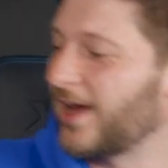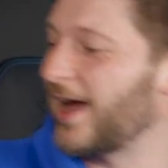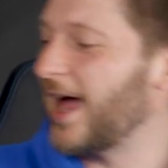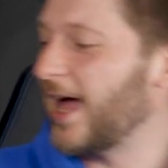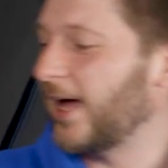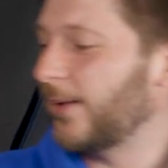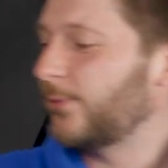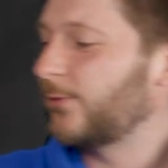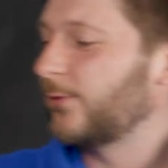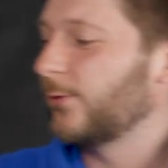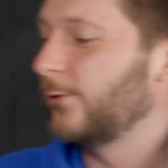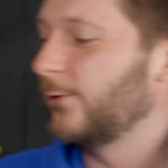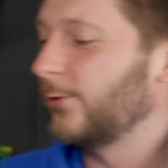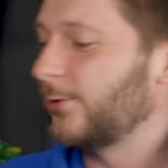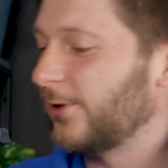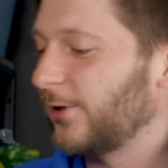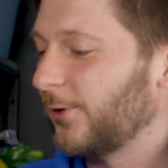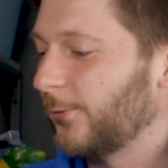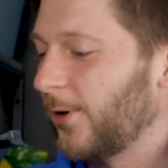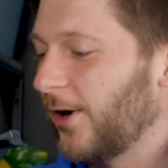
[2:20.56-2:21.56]
I
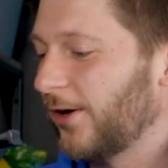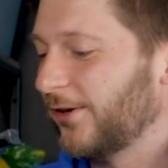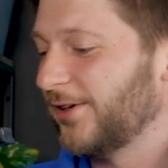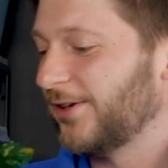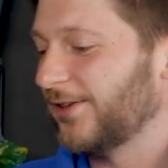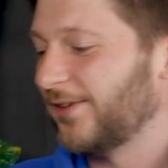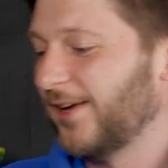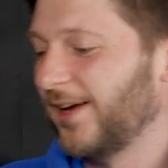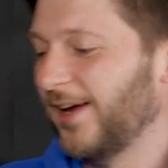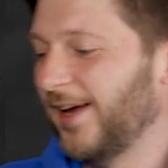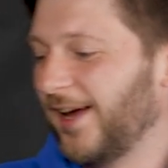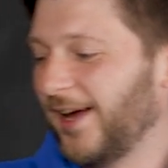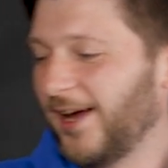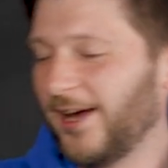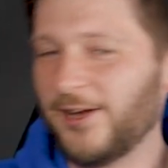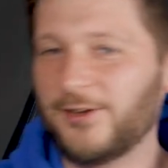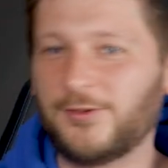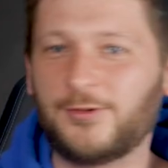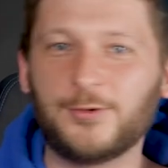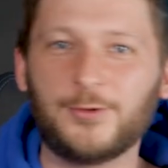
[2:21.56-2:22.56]
absolutely wanted
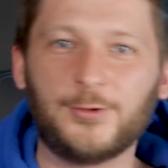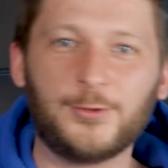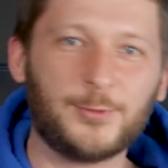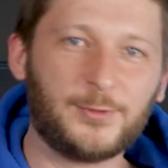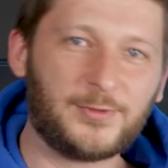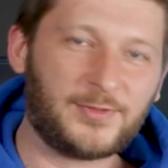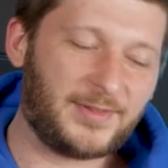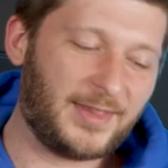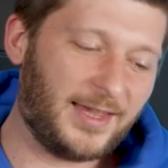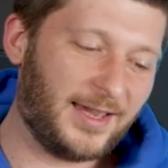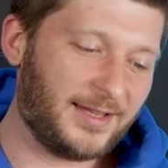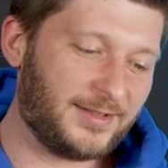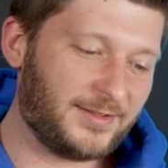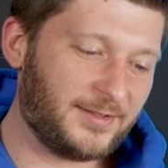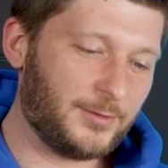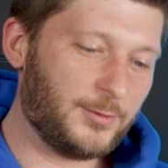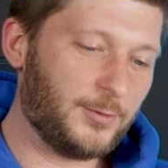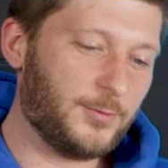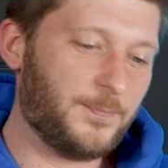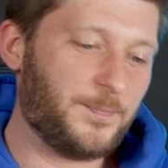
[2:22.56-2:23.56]
to use that
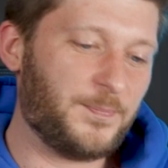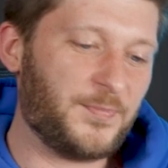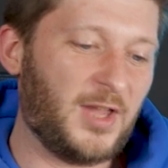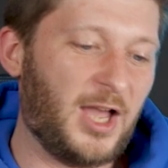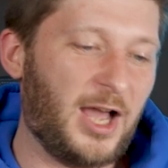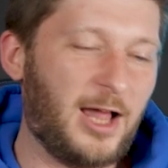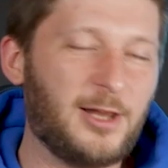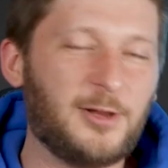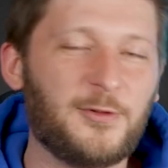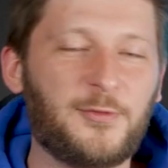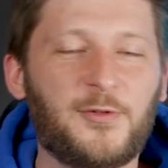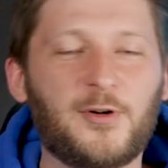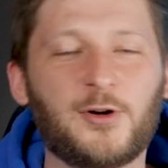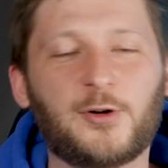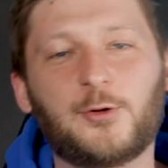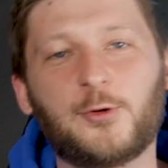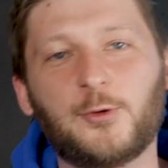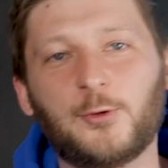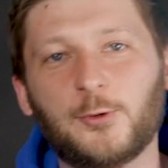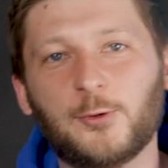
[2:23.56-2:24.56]

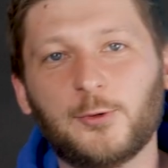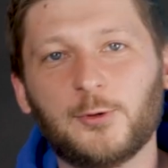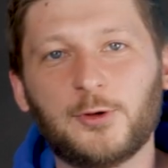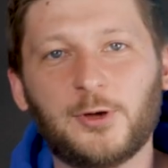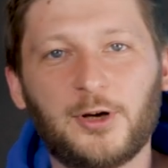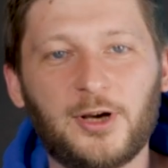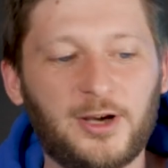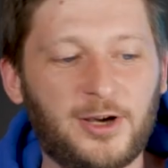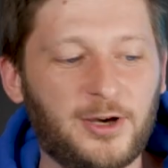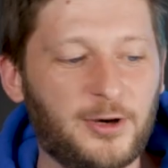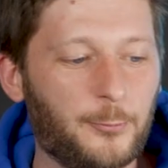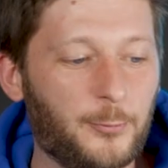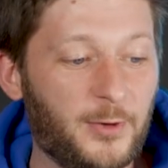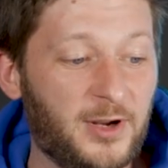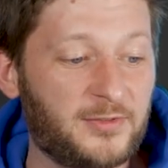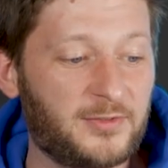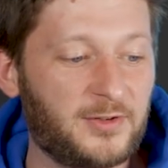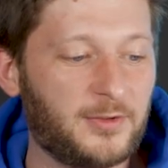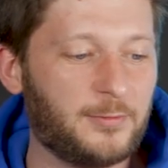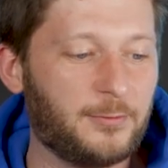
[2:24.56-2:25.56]
Alphacool uh,
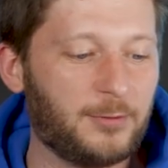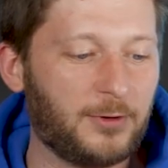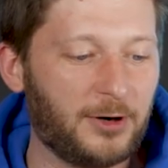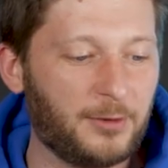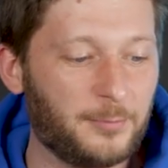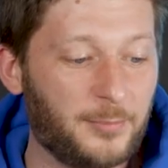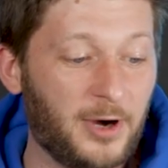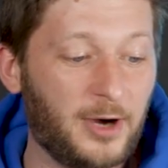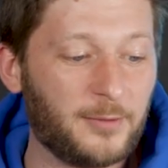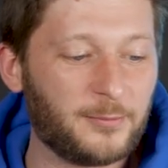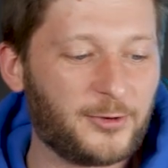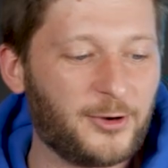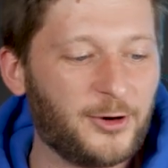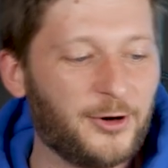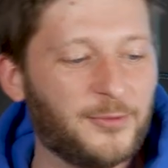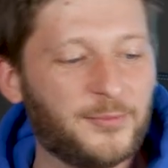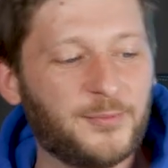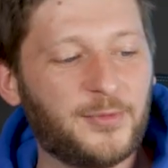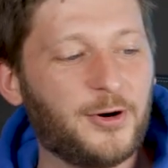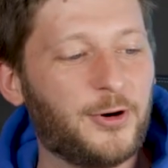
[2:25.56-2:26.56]
reservoir pump
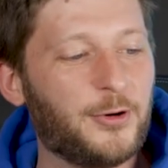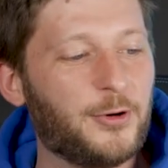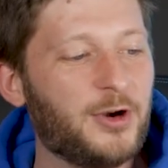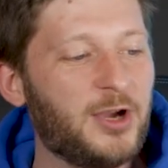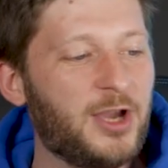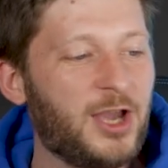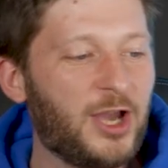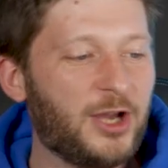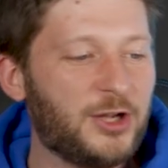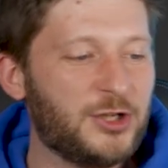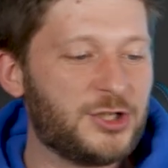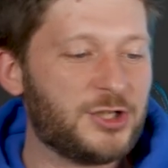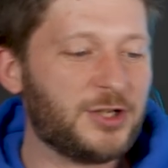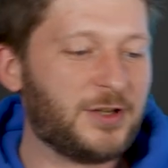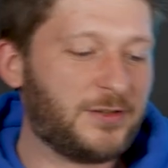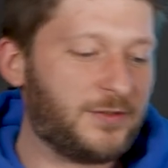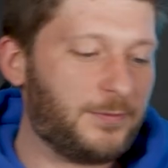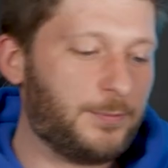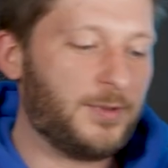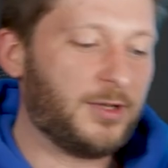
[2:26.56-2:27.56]
combo
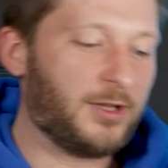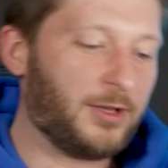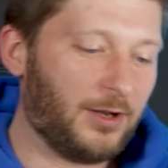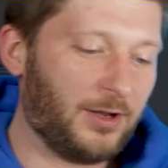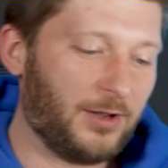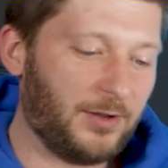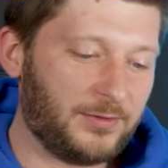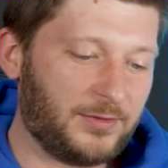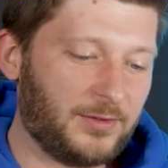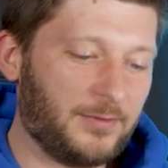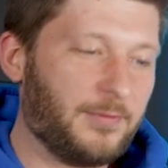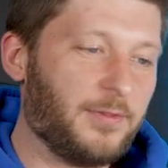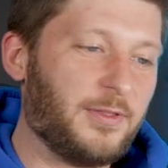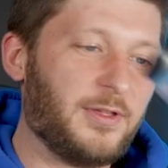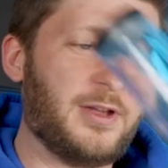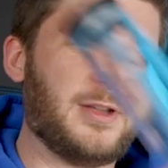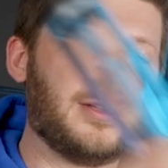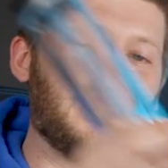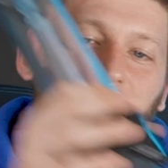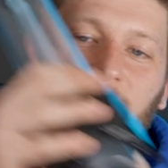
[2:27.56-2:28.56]
just because of
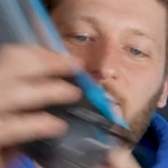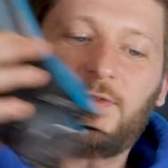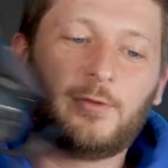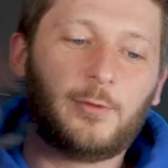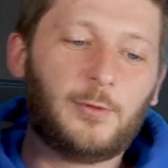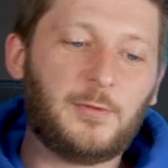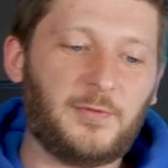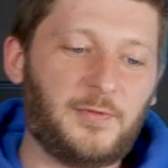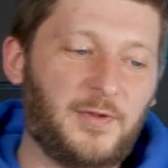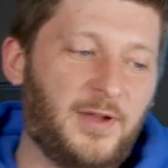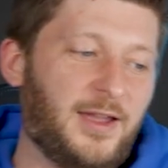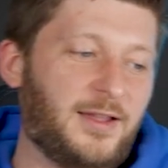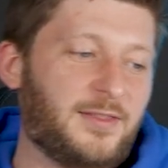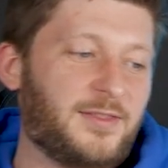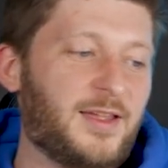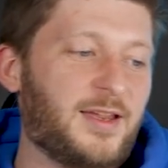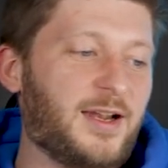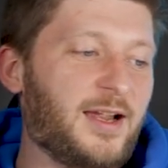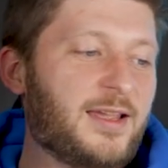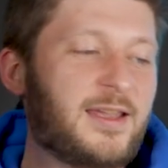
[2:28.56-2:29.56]
the sole fact
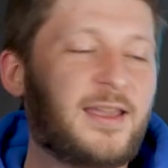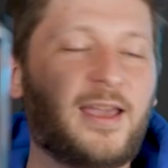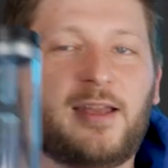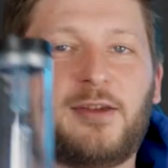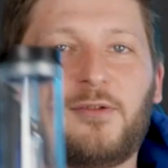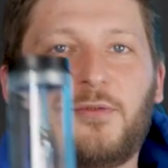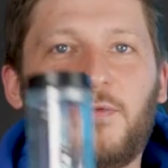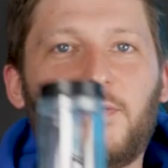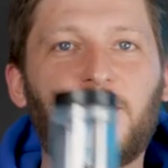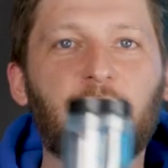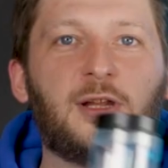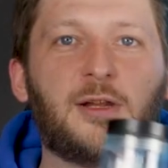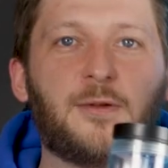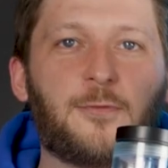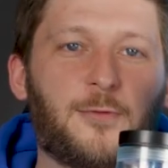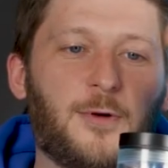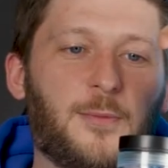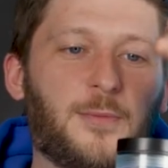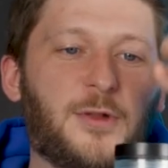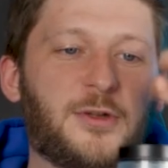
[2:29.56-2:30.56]
that I can fill it
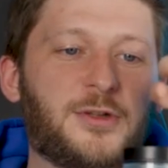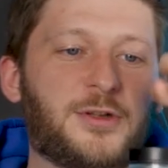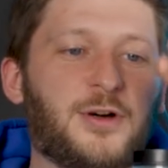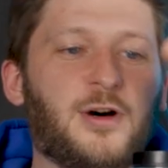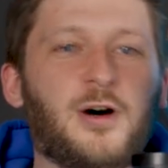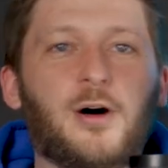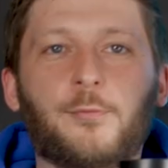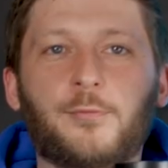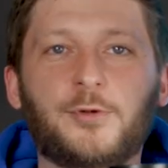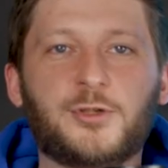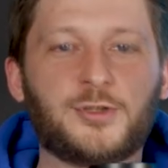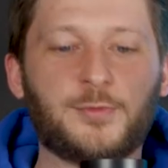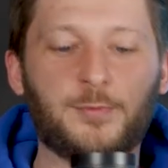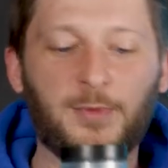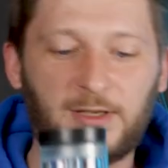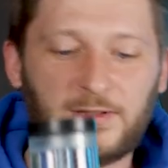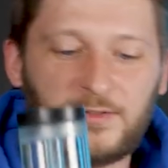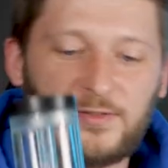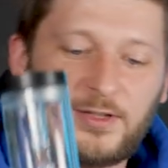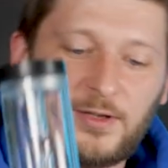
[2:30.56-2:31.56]
from the top, which
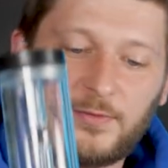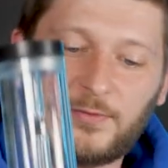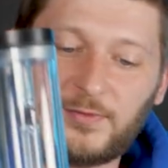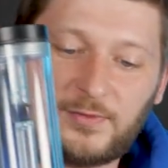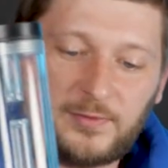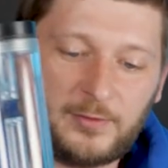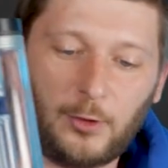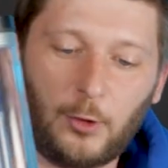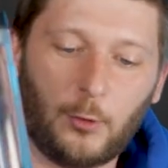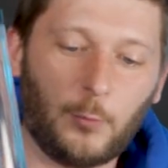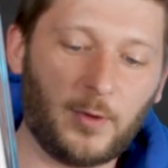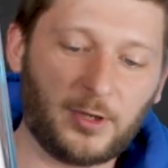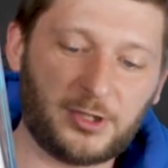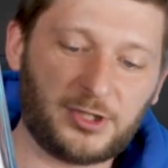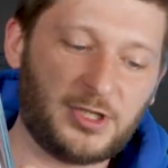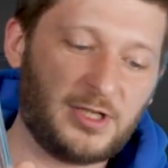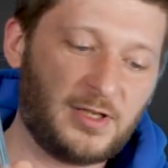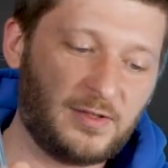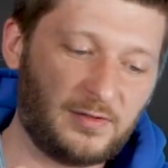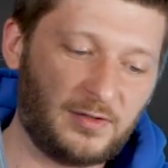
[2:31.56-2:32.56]
makes stuff so much
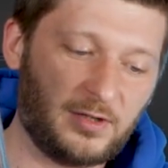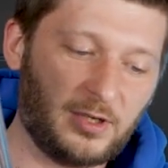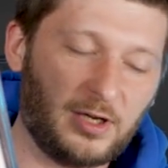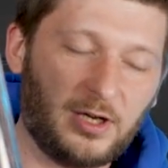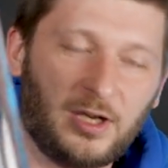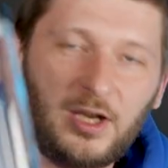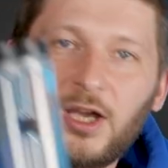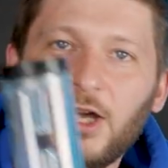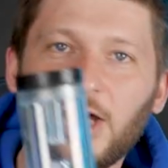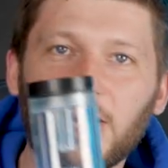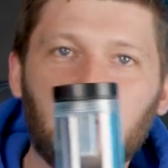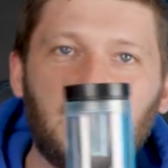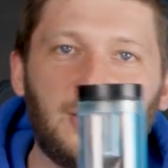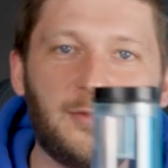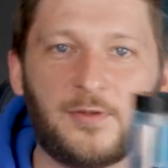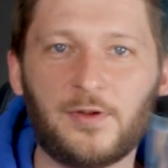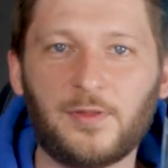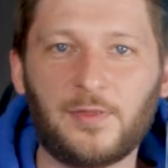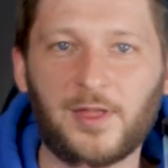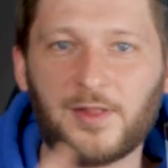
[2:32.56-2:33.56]
easier,
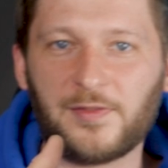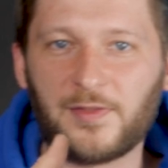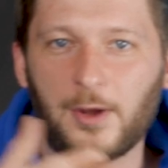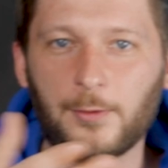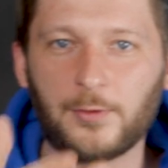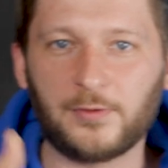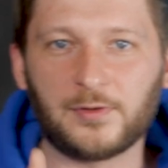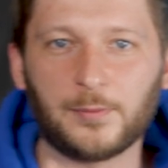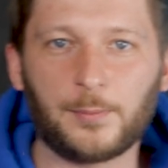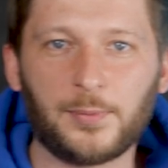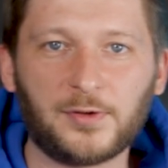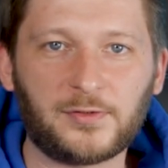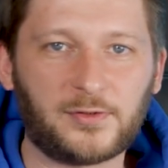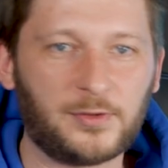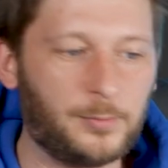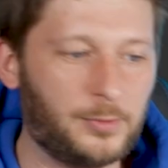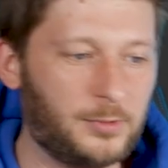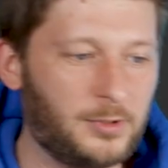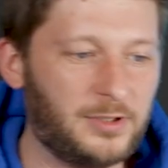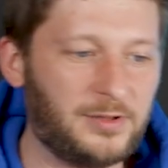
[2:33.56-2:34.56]
given that there is a
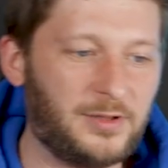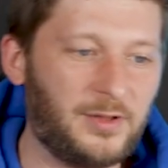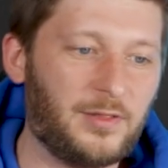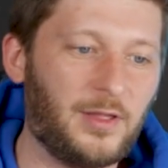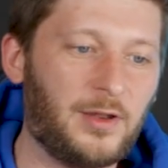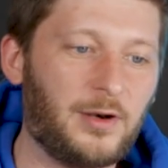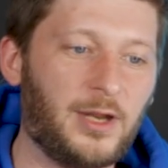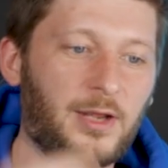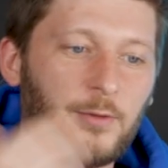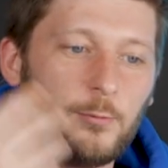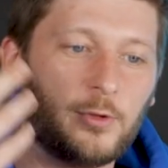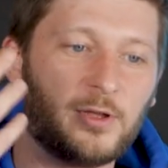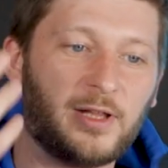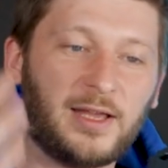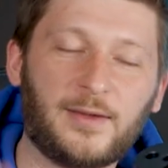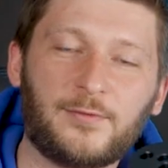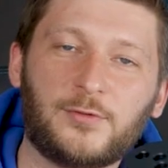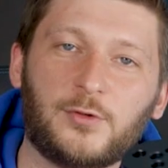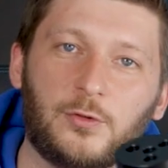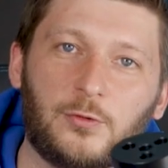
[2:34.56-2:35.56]
possibility that I will
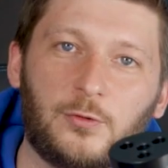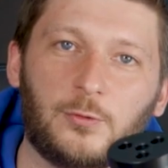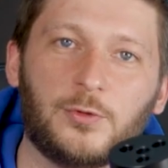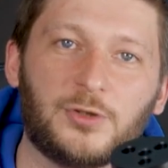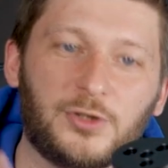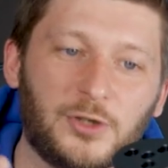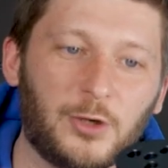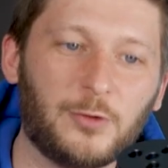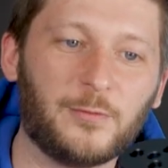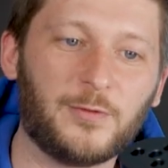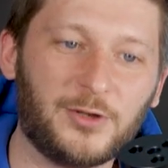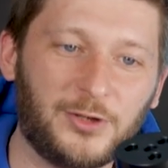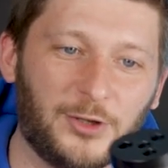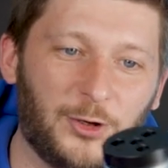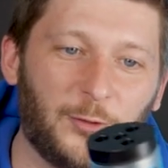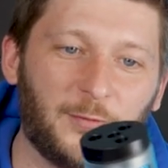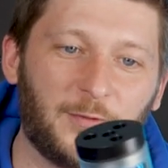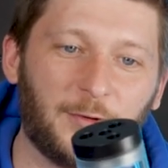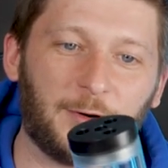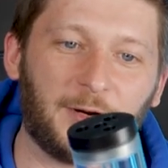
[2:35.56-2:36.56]
have to do it over and
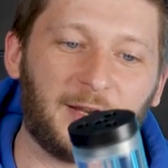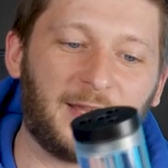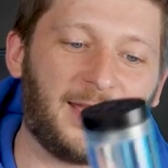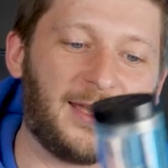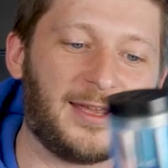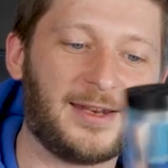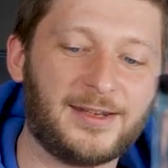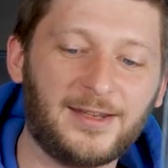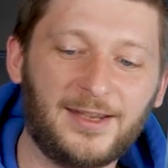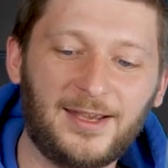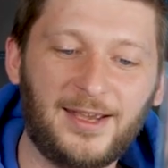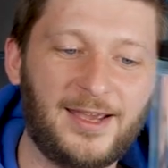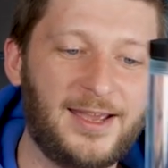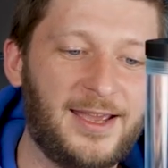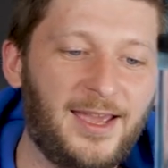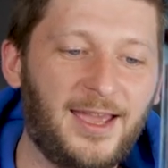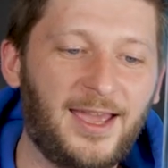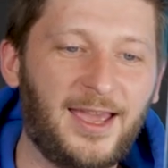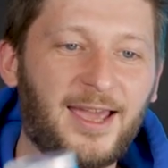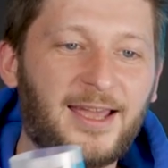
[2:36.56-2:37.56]
over again.
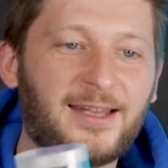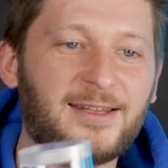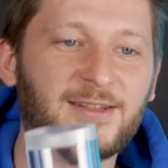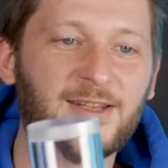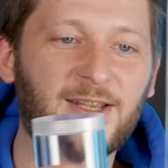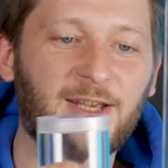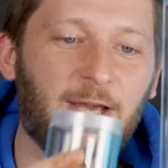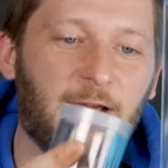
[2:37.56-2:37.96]
And